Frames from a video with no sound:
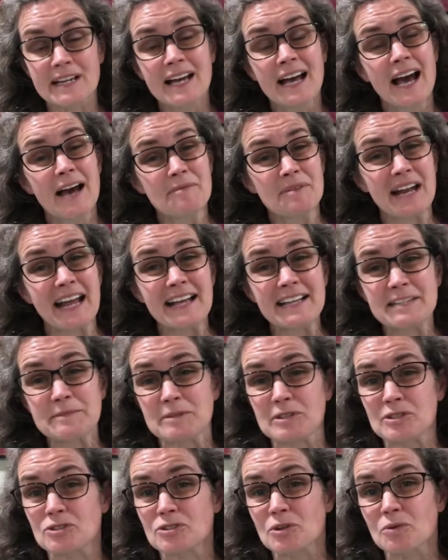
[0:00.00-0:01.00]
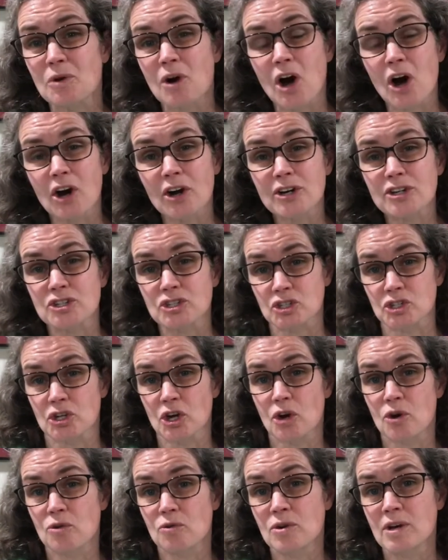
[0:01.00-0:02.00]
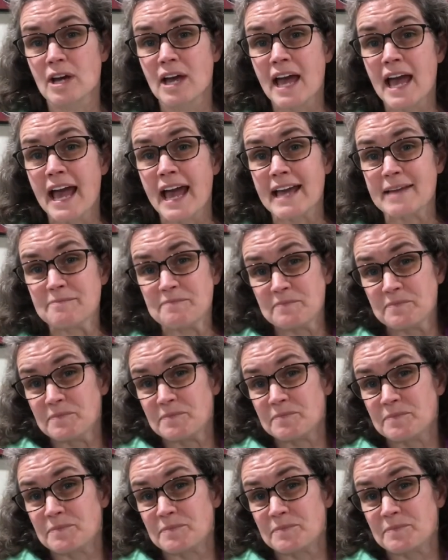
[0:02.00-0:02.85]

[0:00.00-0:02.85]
It had to be so hard to go and